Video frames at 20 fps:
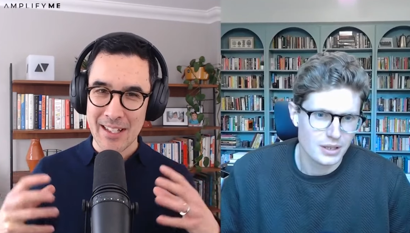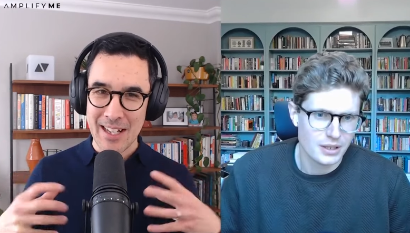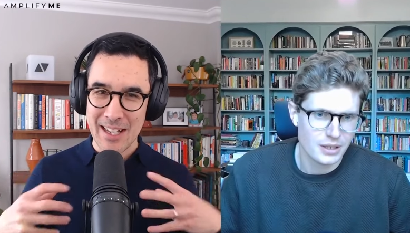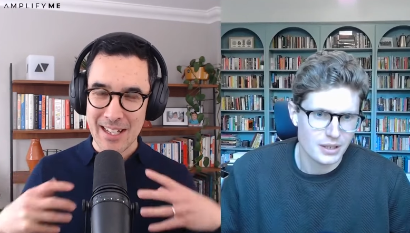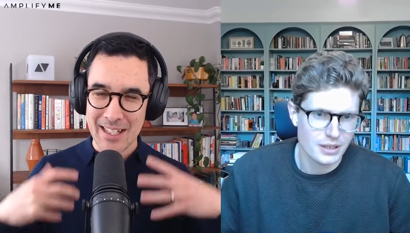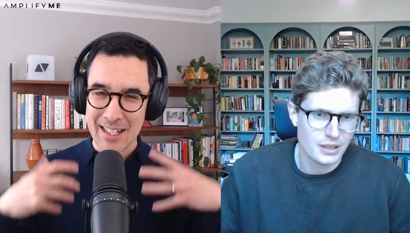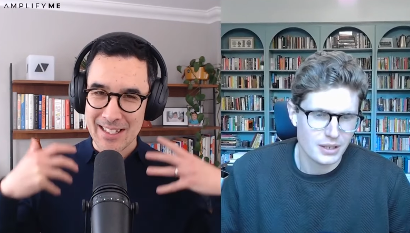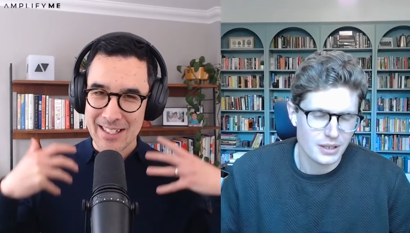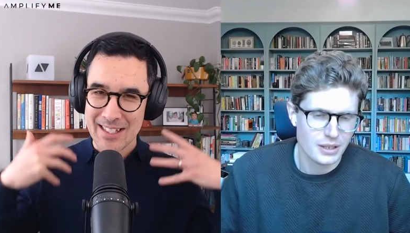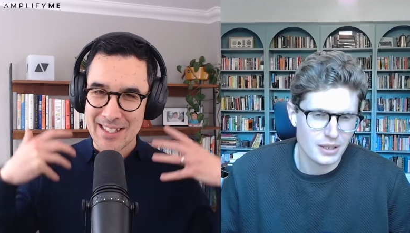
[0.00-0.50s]

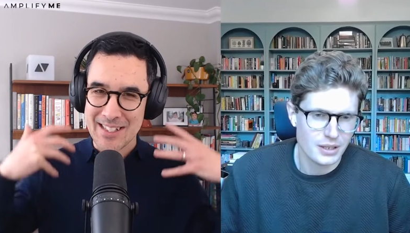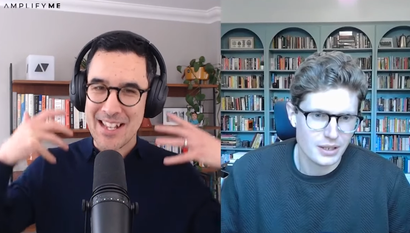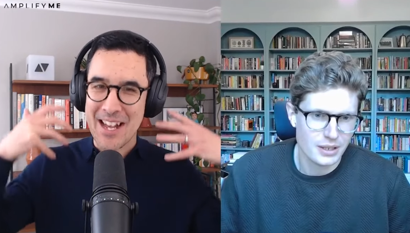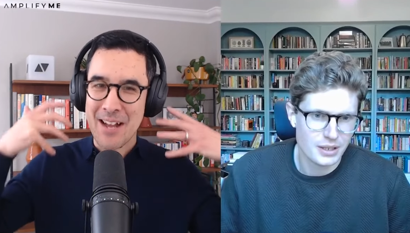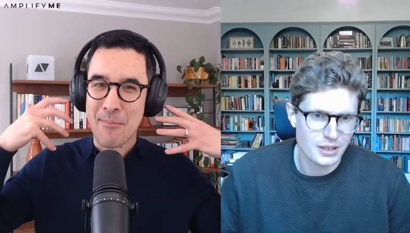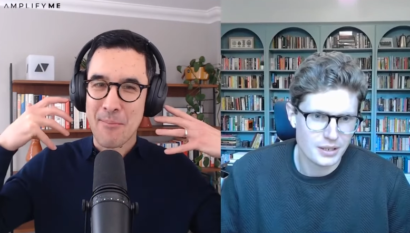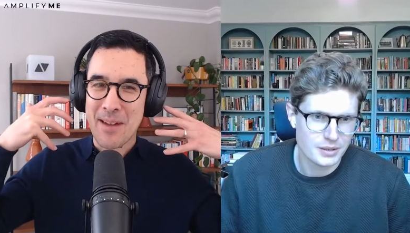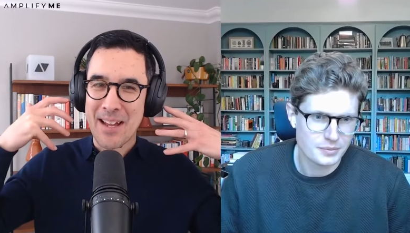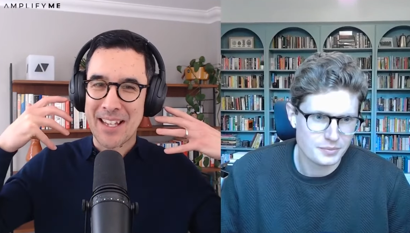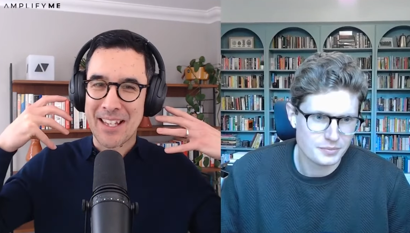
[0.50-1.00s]
Speaker 1: And then does
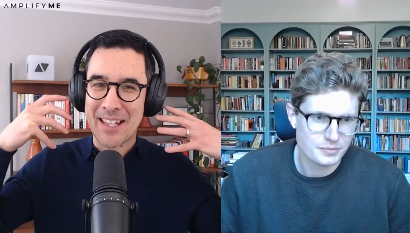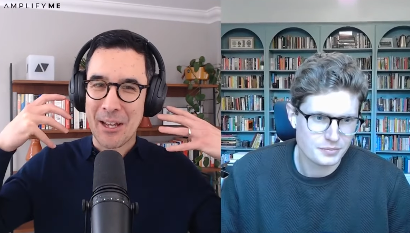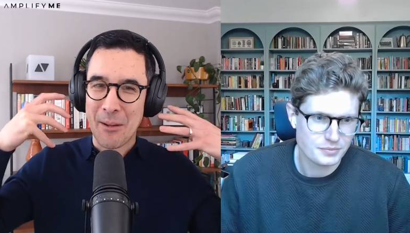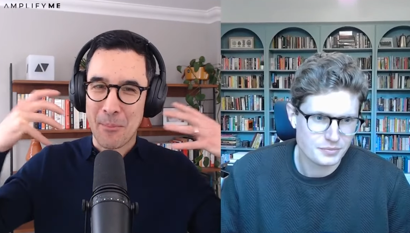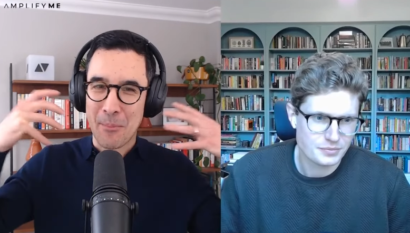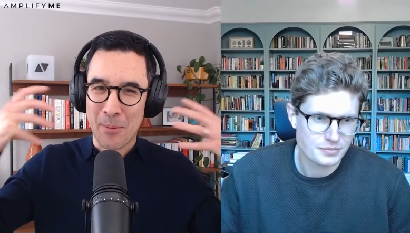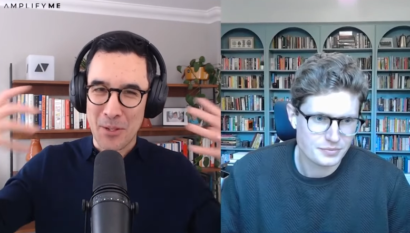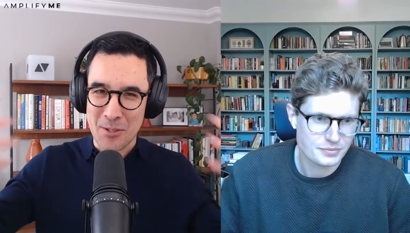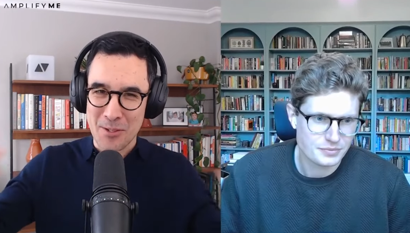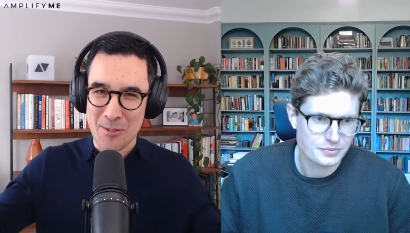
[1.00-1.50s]
that make it a
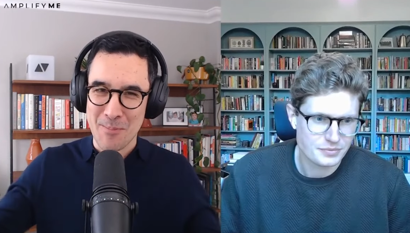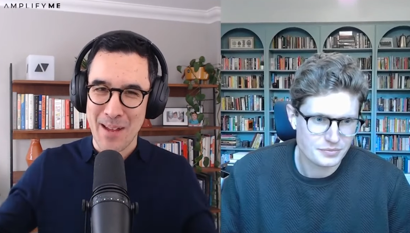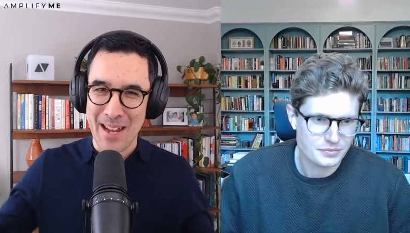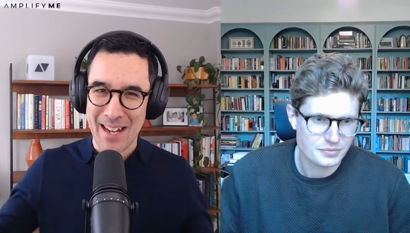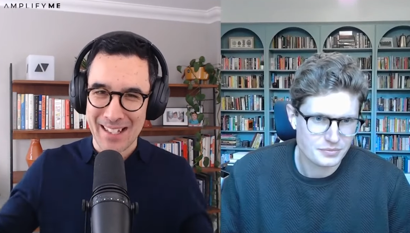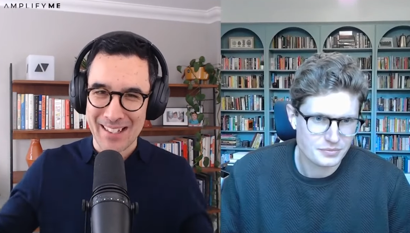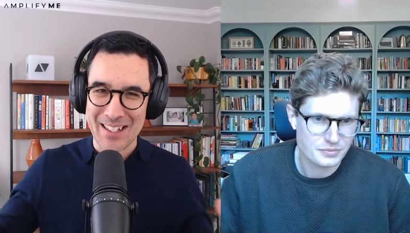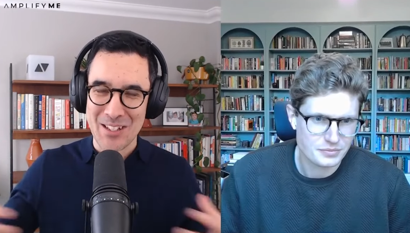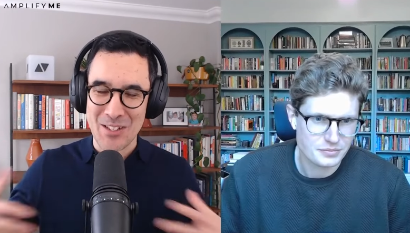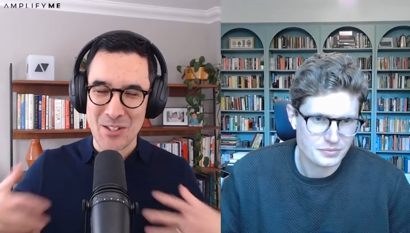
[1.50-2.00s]

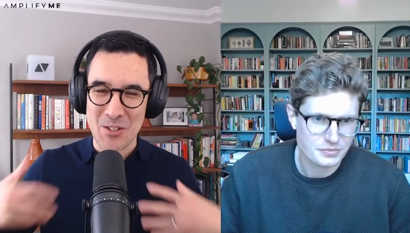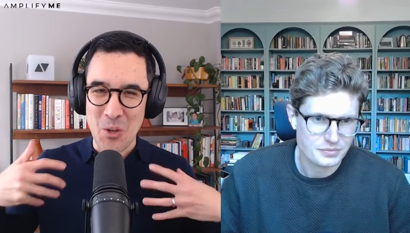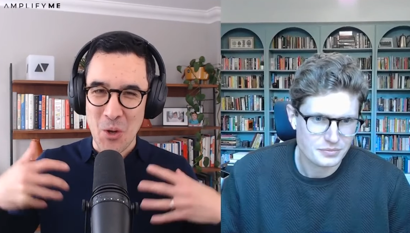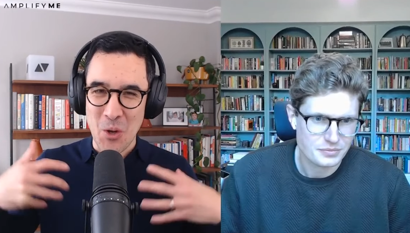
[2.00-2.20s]
prospect that's